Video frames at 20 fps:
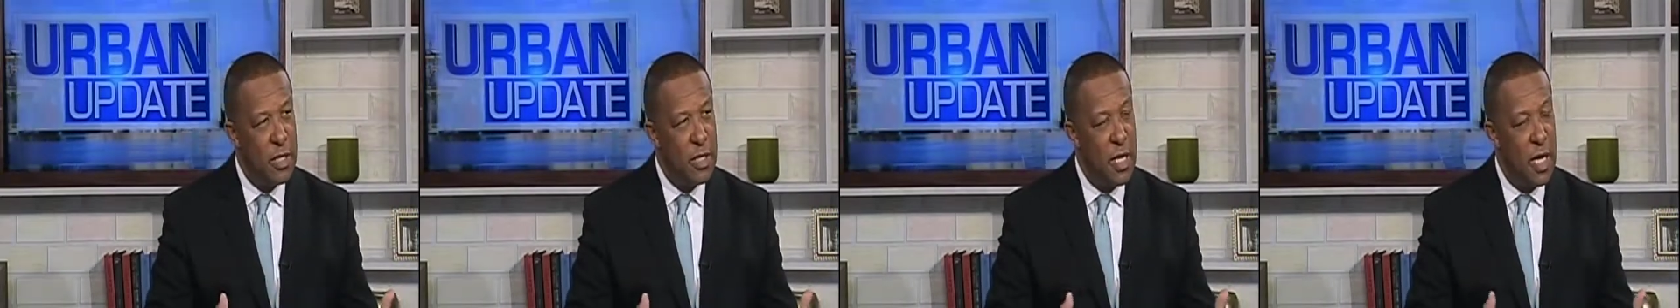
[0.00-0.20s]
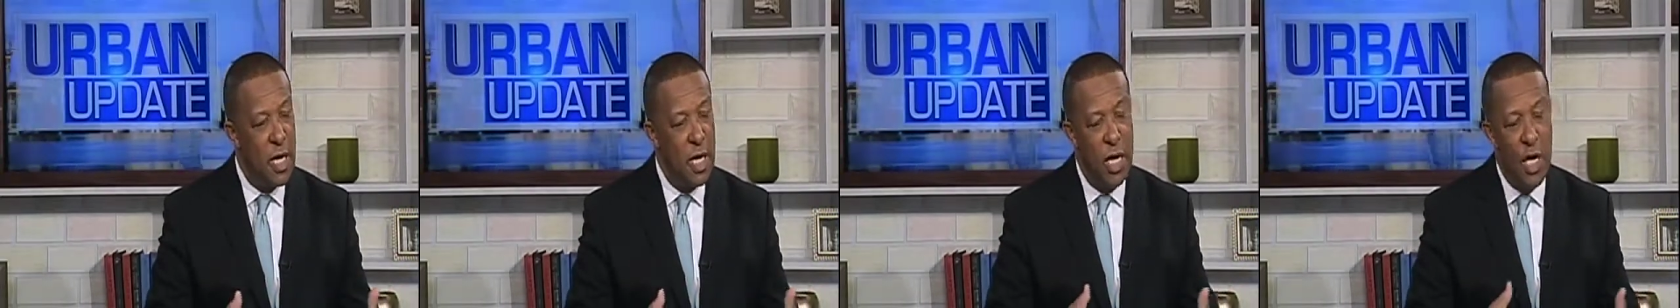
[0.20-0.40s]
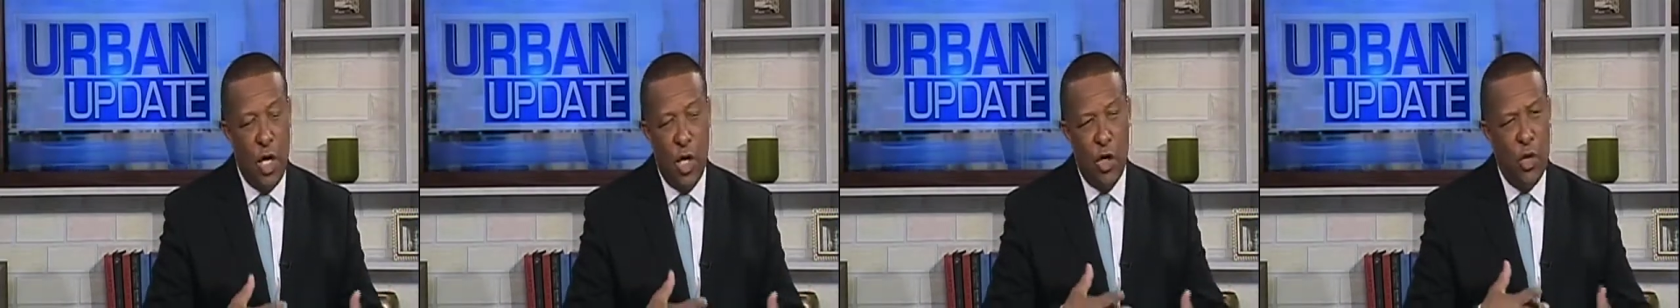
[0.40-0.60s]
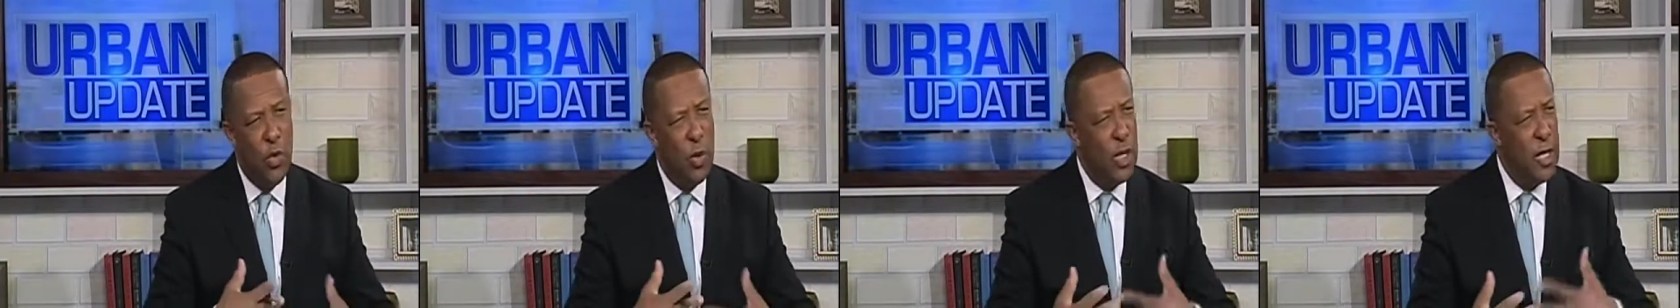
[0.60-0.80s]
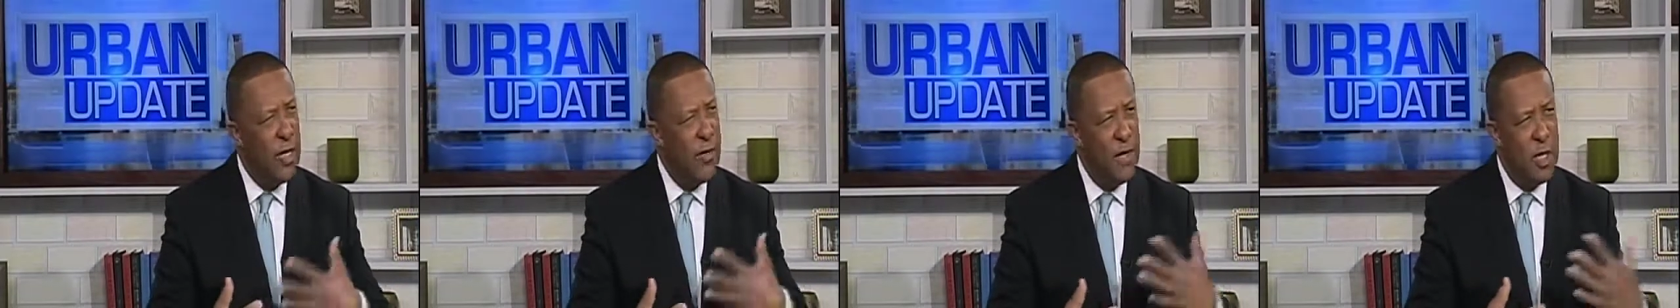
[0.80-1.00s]
They uh, are.
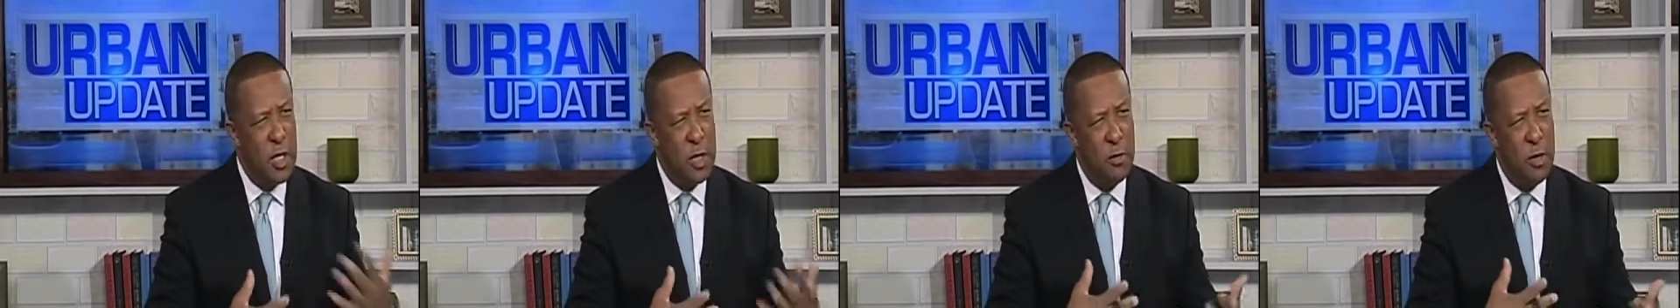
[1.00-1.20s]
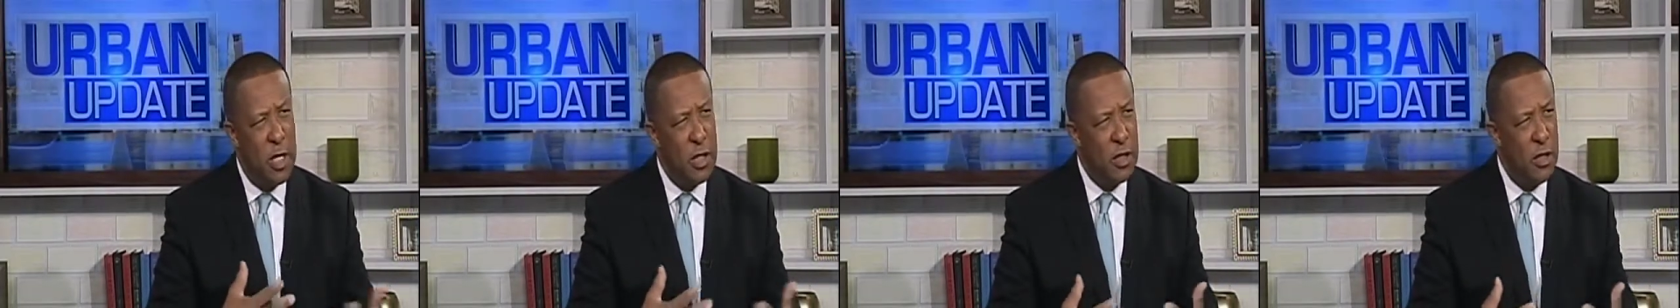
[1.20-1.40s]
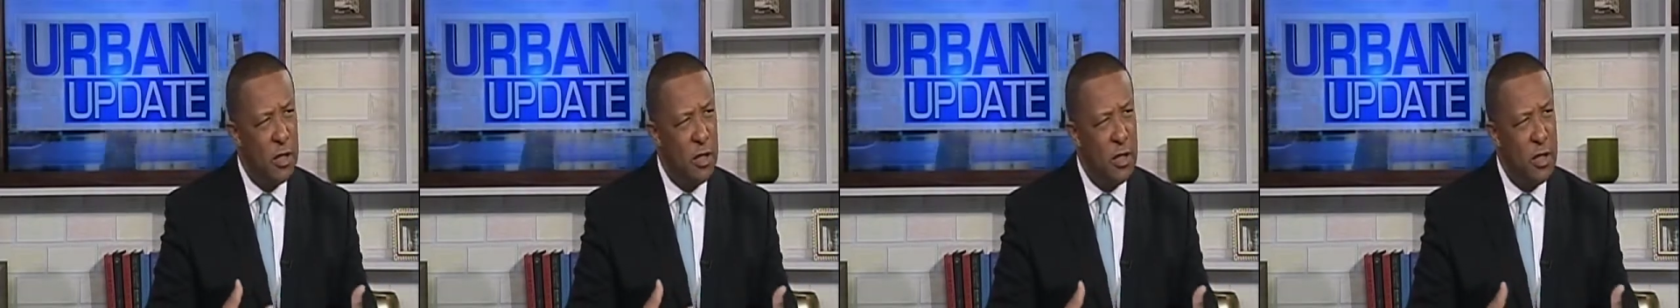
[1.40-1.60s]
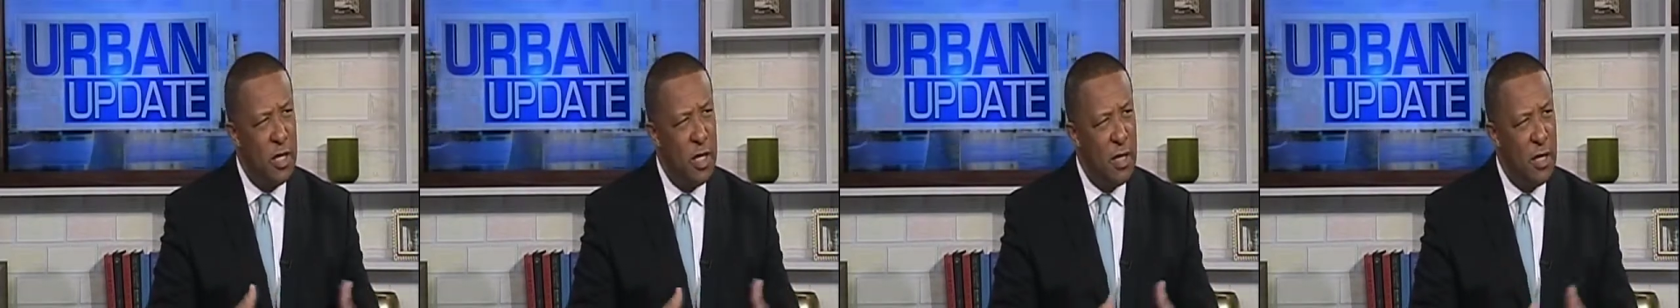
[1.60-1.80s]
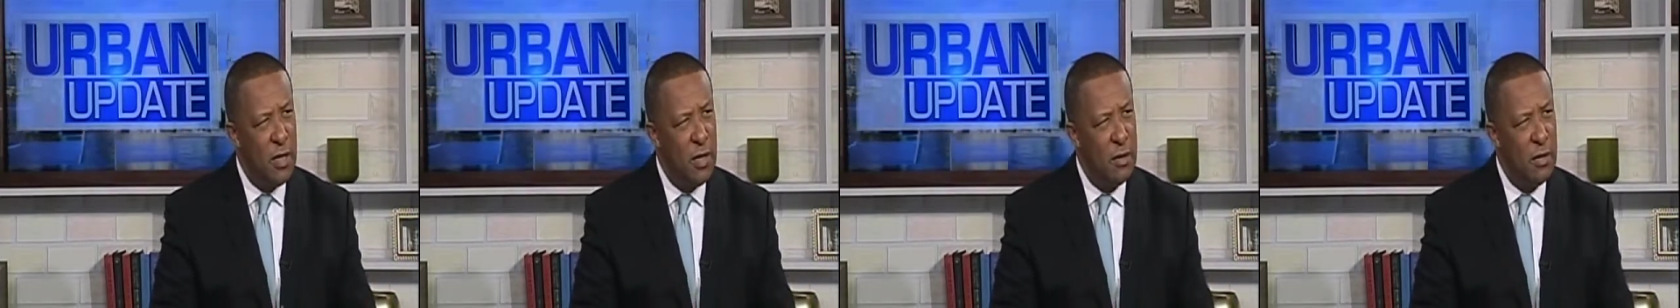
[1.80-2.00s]
Doing anything special
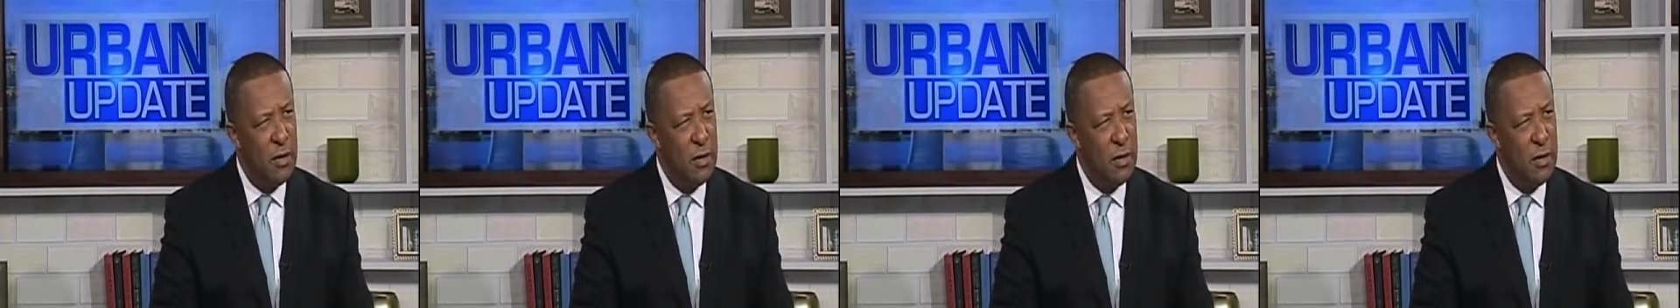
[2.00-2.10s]
at all?